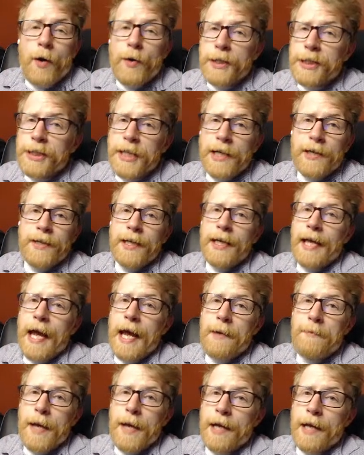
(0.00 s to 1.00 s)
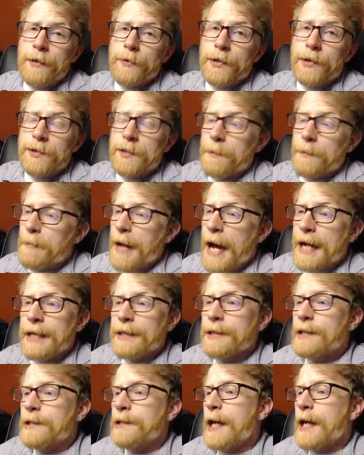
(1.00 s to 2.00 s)
share the game manuals. Back
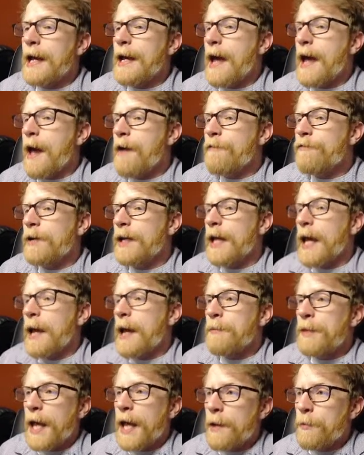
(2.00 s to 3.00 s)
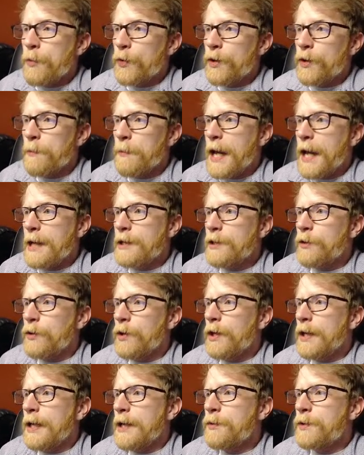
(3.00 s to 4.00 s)
in the day, every game came with a
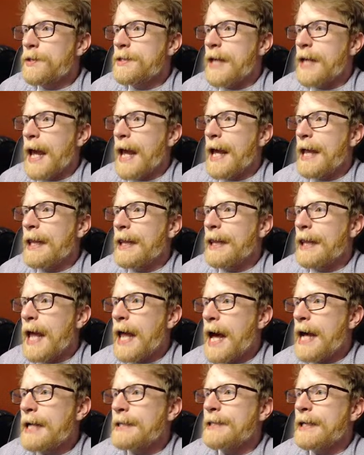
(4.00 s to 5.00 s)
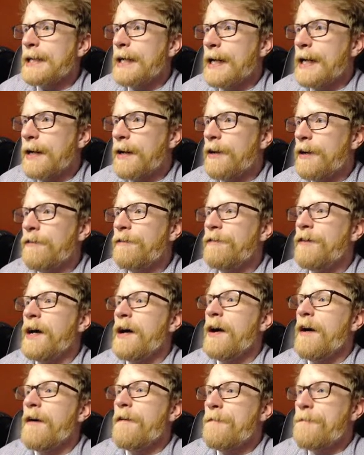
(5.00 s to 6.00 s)
manual. It was a lot of
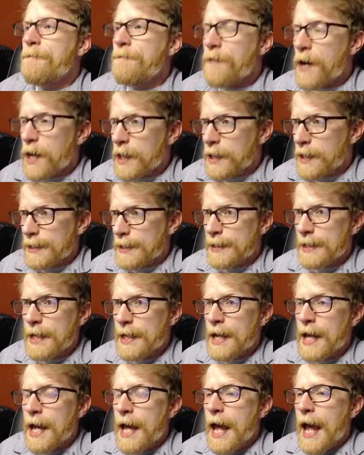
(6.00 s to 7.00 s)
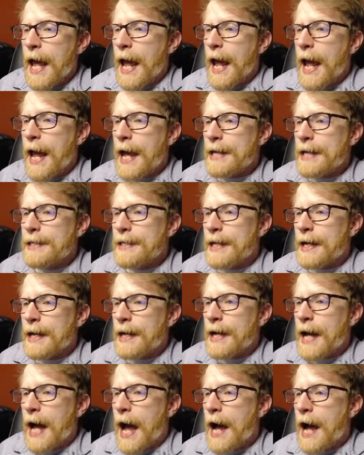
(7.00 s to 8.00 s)
fun. And
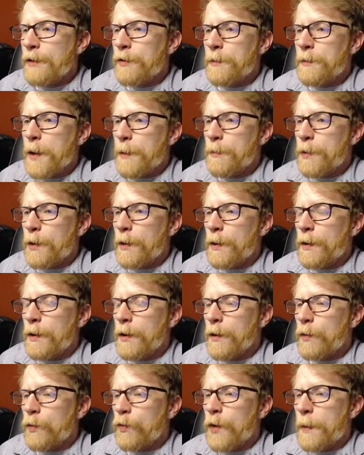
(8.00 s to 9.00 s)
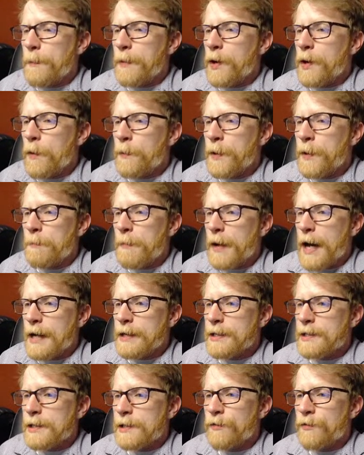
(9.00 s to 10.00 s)
I remember ripping open
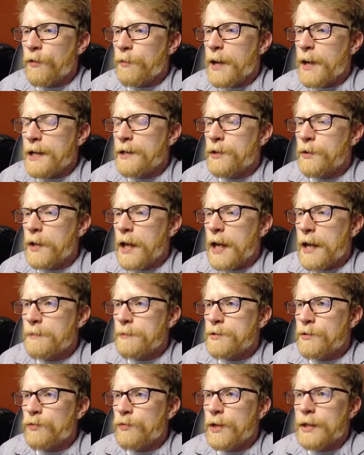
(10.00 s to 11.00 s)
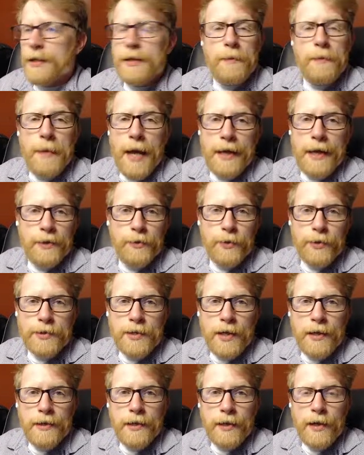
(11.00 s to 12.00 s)
boxes for my new games and reading the manuals
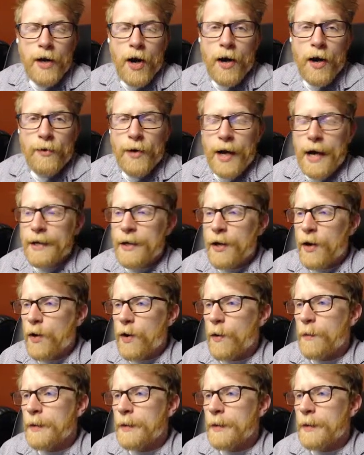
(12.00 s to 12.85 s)
on the car ride home.